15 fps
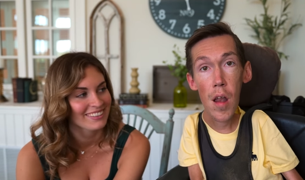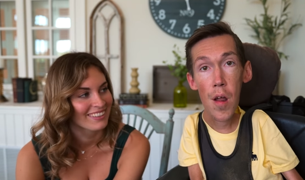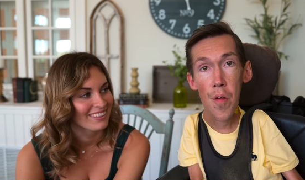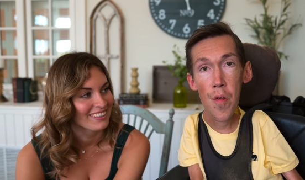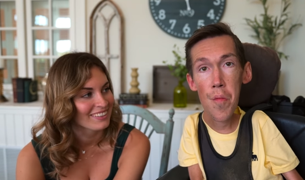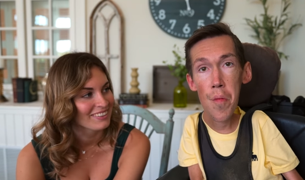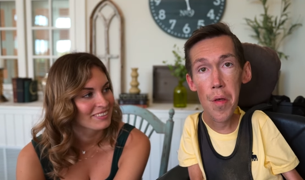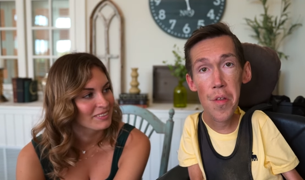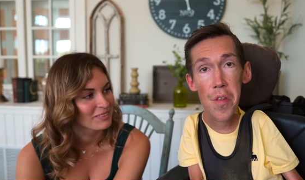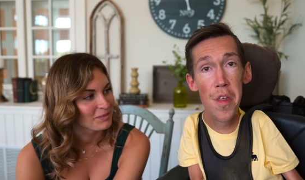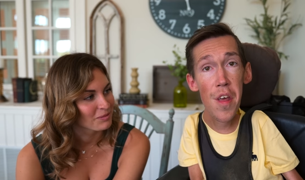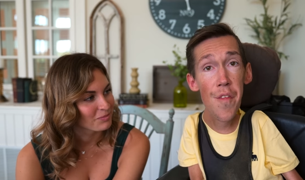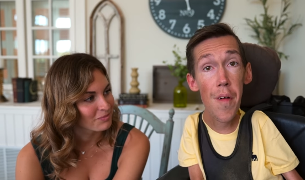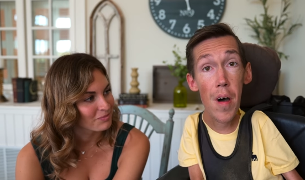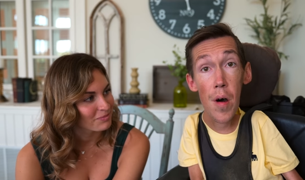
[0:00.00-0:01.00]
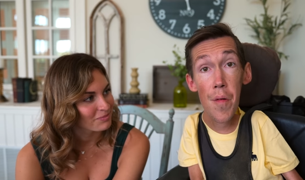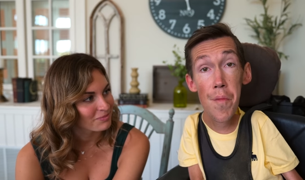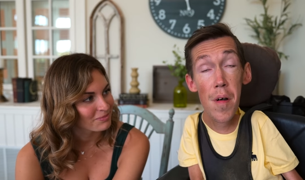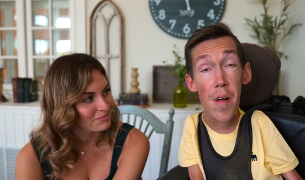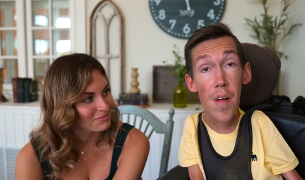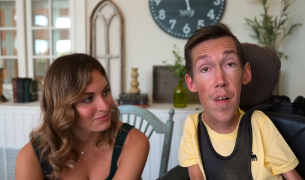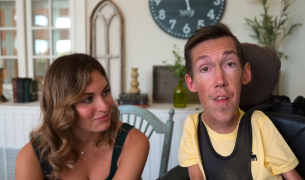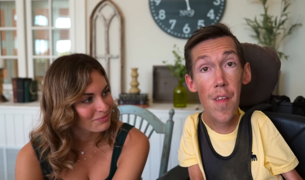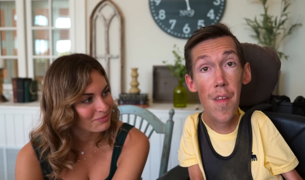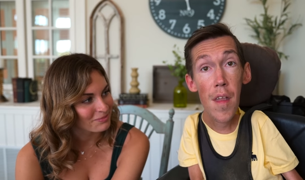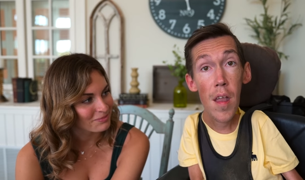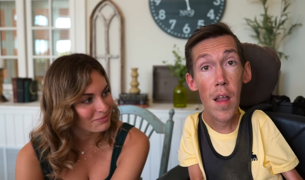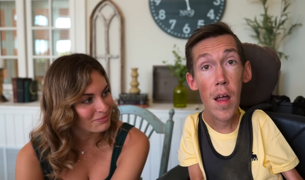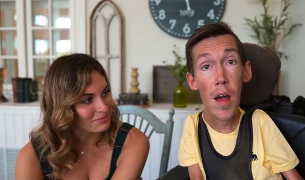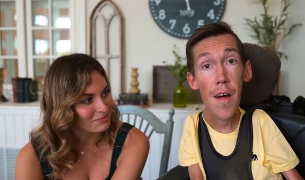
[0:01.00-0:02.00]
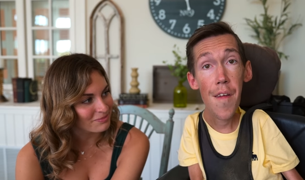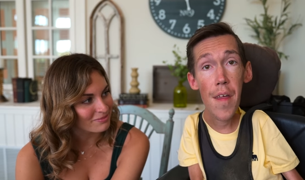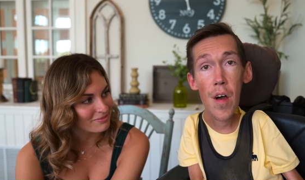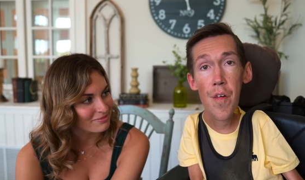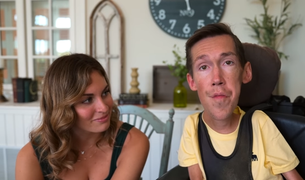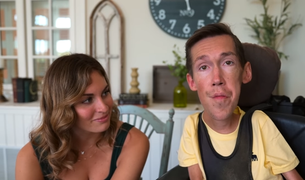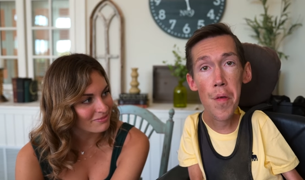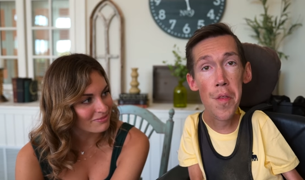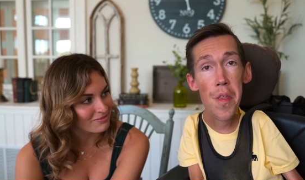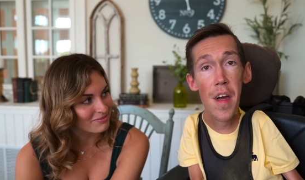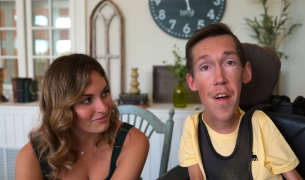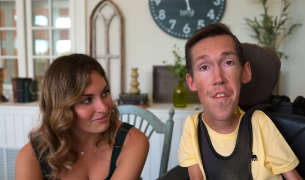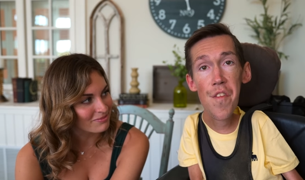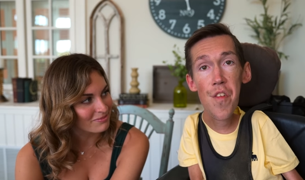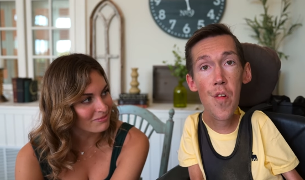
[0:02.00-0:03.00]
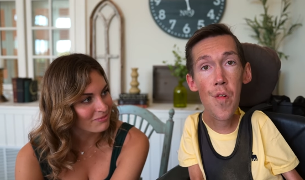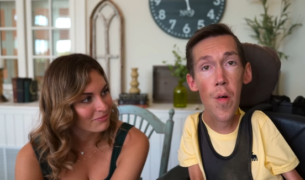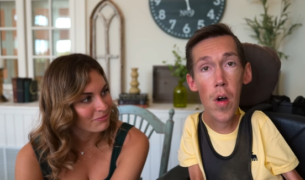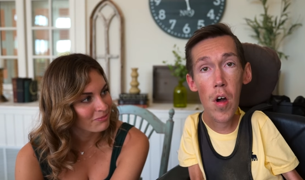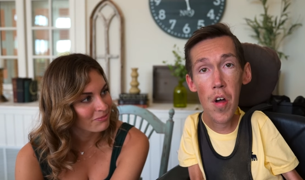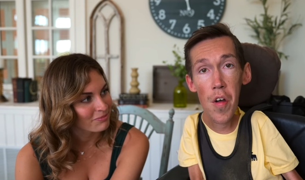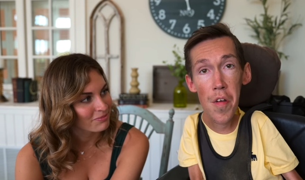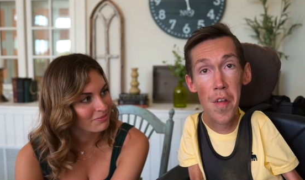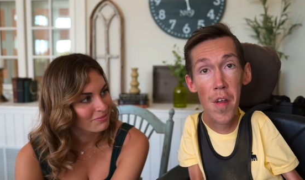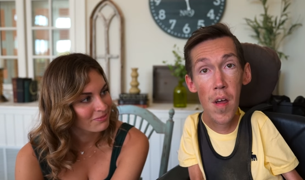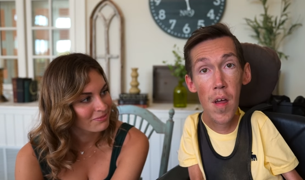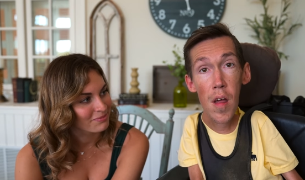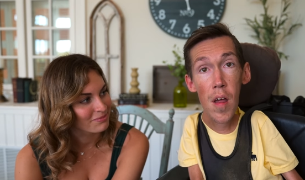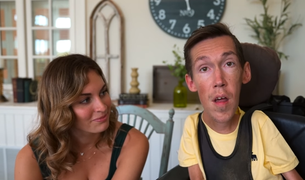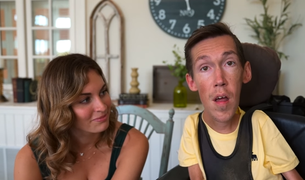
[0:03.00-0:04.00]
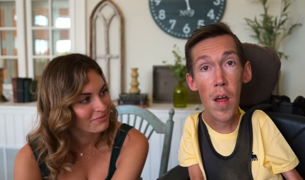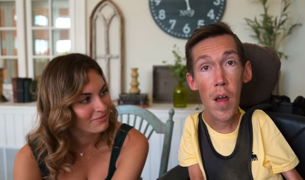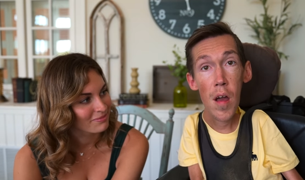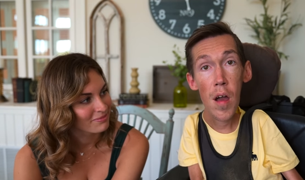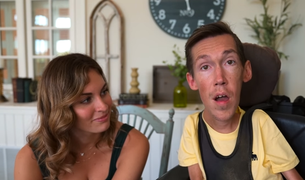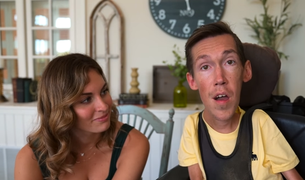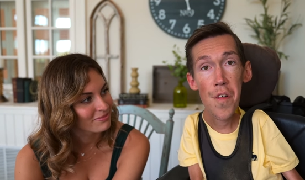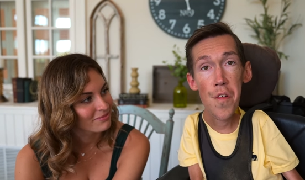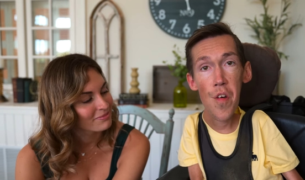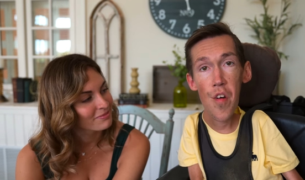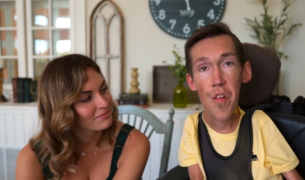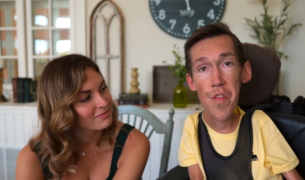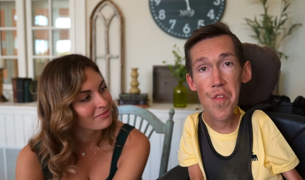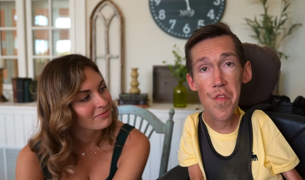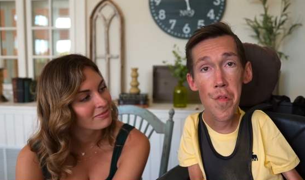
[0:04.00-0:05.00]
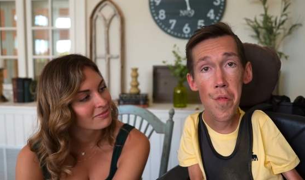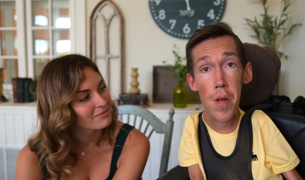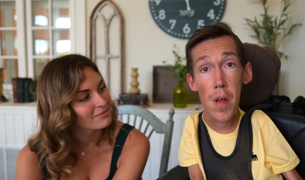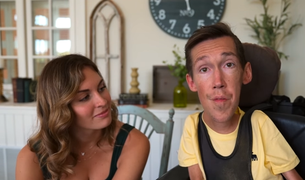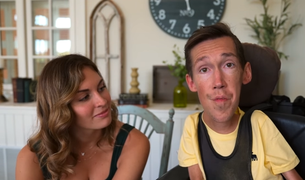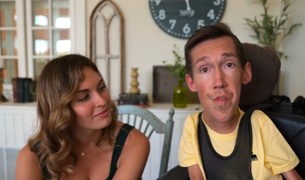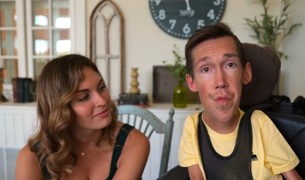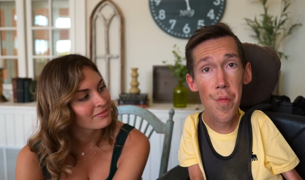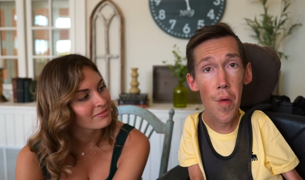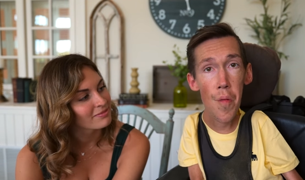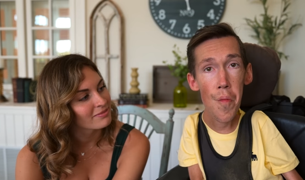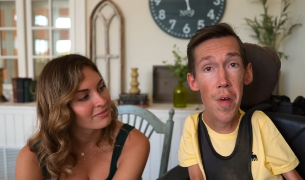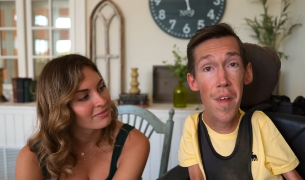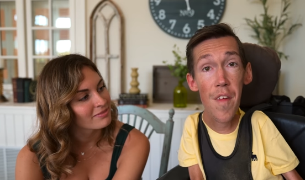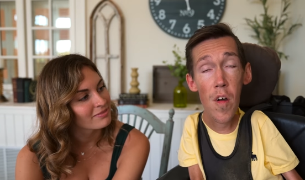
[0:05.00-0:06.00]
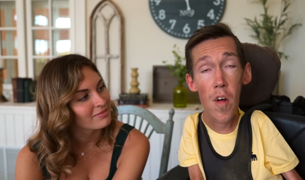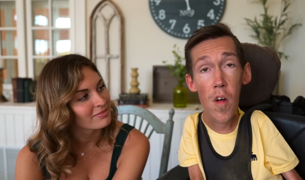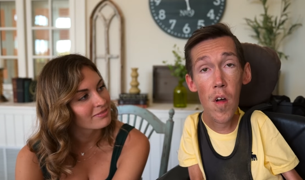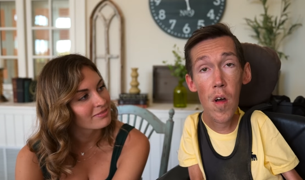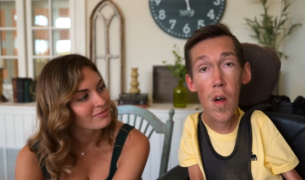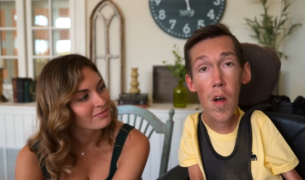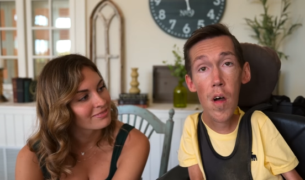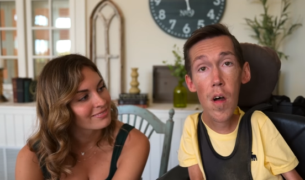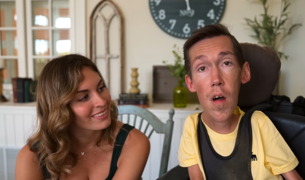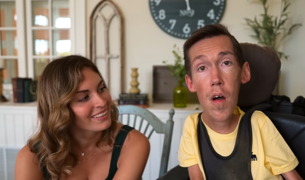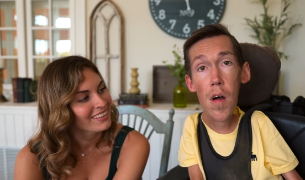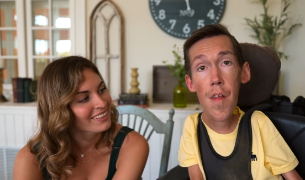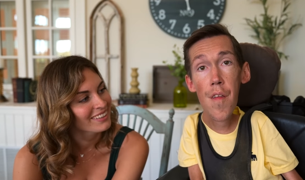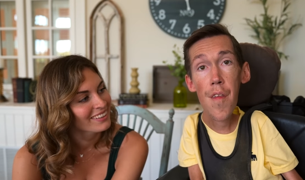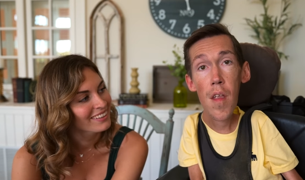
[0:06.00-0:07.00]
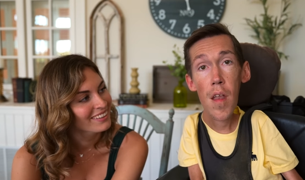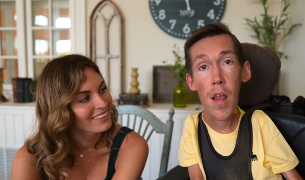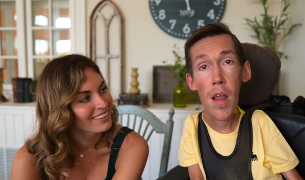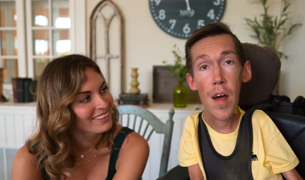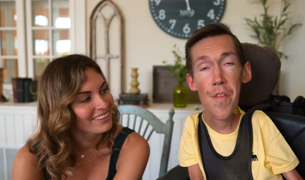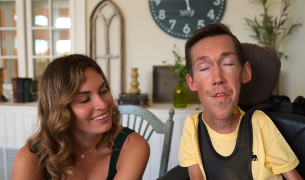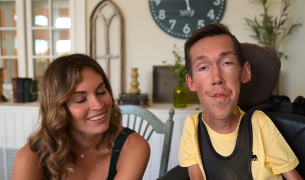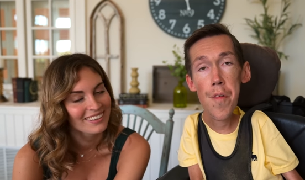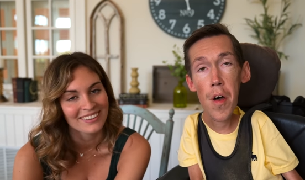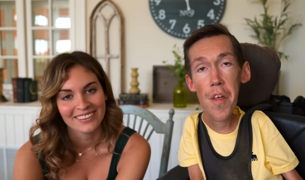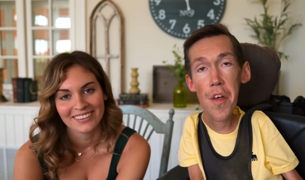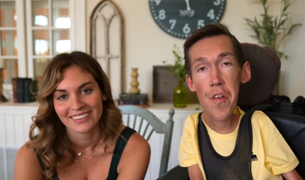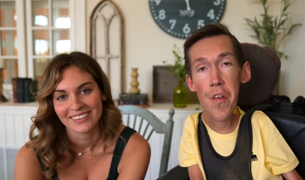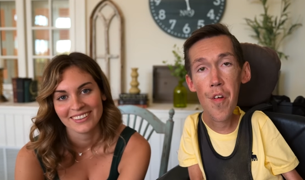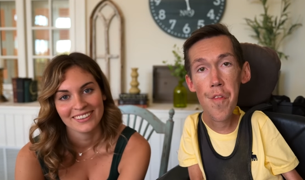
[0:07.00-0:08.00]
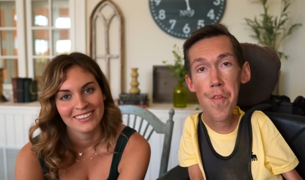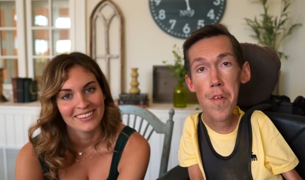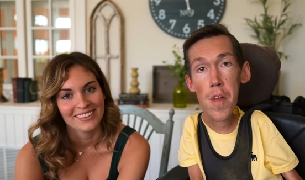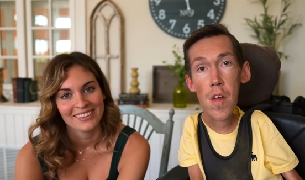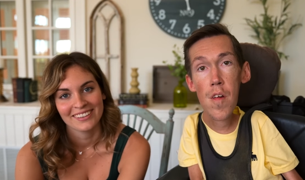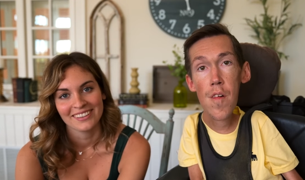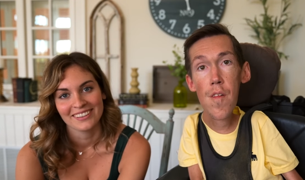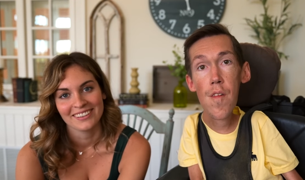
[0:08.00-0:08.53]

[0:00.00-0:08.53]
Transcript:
Speaker 1: You will give up. Life will get too hard. Your dreams will wither and fall at your feet.